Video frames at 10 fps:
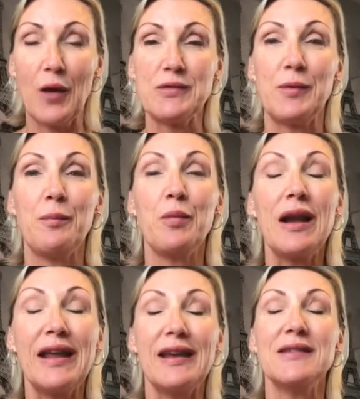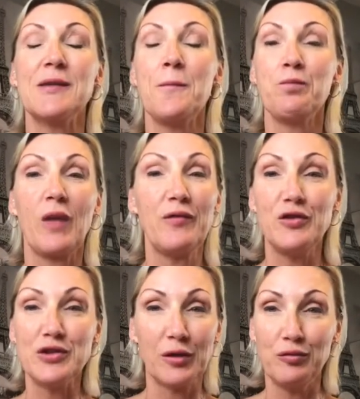But please, if you
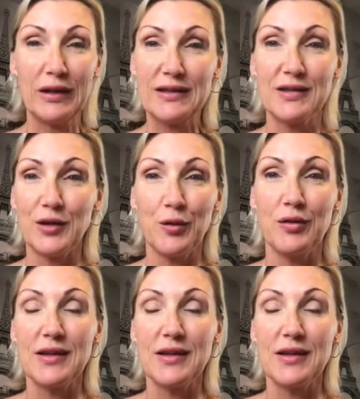don't need to do this,